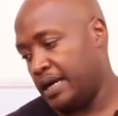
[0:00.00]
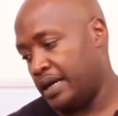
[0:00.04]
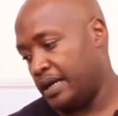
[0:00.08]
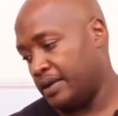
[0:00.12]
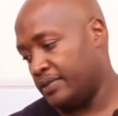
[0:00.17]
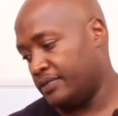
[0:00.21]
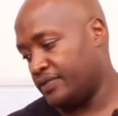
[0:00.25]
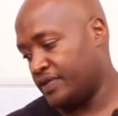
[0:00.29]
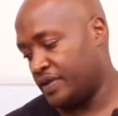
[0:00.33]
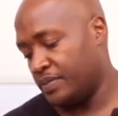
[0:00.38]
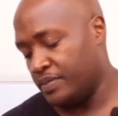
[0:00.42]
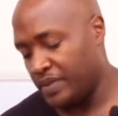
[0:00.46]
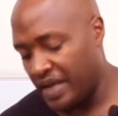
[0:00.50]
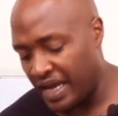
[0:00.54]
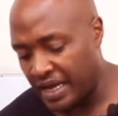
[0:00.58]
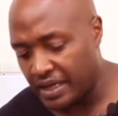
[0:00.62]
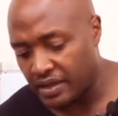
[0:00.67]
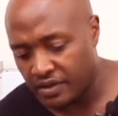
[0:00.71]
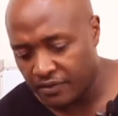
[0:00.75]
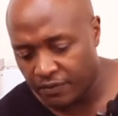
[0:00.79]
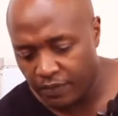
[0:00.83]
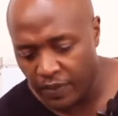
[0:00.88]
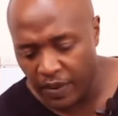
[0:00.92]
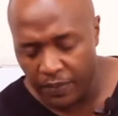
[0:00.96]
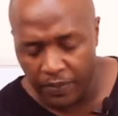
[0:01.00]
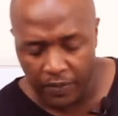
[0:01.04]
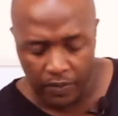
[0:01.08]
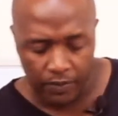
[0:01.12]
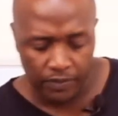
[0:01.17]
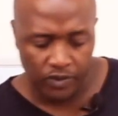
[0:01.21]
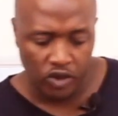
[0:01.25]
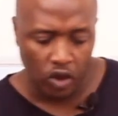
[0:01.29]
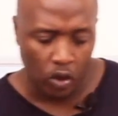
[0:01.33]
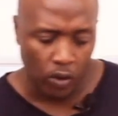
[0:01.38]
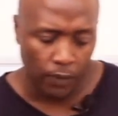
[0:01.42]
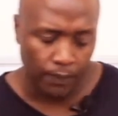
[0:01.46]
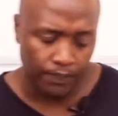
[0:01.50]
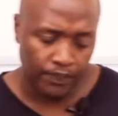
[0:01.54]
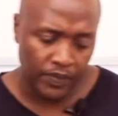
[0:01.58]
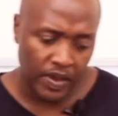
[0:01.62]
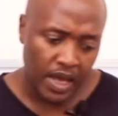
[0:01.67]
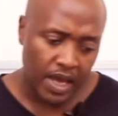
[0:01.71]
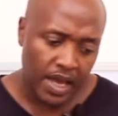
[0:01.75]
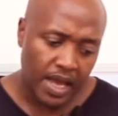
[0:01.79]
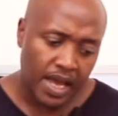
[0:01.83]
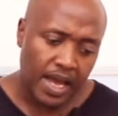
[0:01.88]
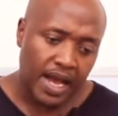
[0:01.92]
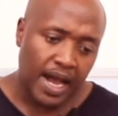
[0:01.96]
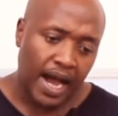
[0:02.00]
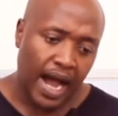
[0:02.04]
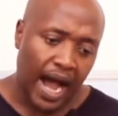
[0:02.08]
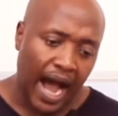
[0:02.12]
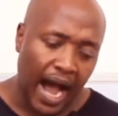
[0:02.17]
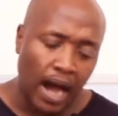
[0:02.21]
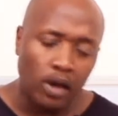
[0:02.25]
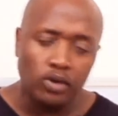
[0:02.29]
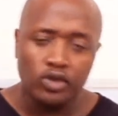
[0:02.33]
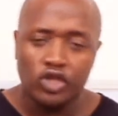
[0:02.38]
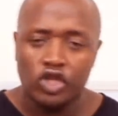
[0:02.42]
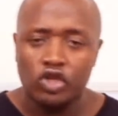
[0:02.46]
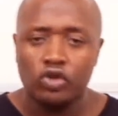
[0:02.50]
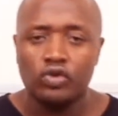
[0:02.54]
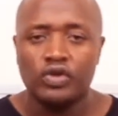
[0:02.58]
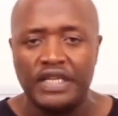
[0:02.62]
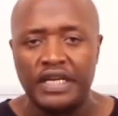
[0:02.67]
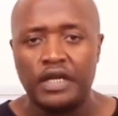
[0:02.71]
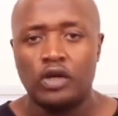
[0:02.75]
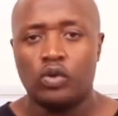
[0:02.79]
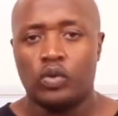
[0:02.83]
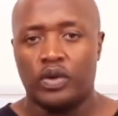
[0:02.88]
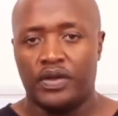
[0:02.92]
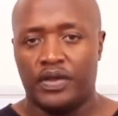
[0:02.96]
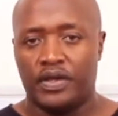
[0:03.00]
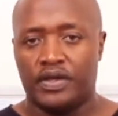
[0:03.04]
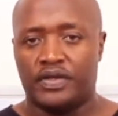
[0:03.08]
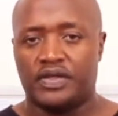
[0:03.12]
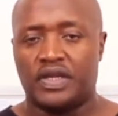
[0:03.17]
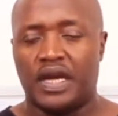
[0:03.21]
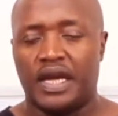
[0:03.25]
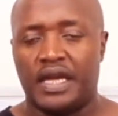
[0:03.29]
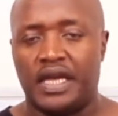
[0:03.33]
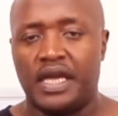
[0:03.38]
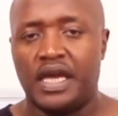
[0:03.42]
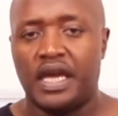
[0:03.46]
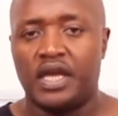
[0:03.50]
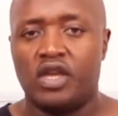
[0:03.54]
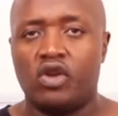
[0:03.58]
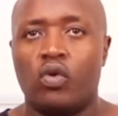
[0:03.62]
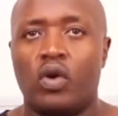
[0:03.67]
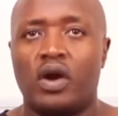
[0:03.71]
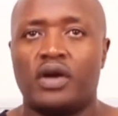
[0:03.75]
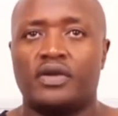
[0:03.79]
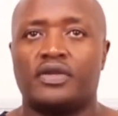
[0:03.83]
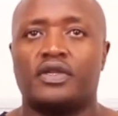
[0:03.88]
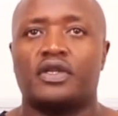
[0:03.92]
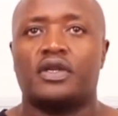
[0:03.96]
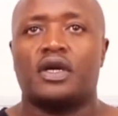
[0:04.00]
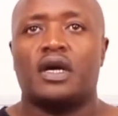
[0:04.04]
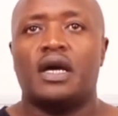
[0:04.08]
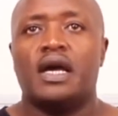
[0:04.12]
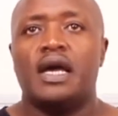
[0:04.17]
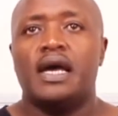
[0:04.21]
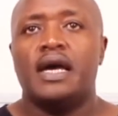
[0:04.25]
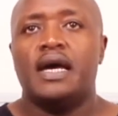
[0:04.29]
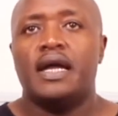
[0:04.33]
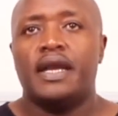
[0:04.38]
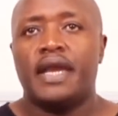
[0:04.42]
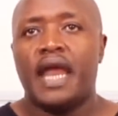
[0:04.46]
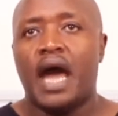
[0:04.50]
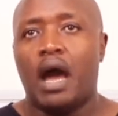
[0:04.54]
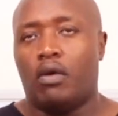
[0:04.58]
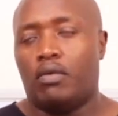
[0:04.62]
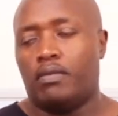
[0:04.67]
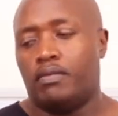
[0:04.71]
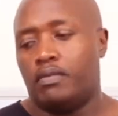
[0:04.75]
some negative people. So how do you deal with this, I hear you ask? Now,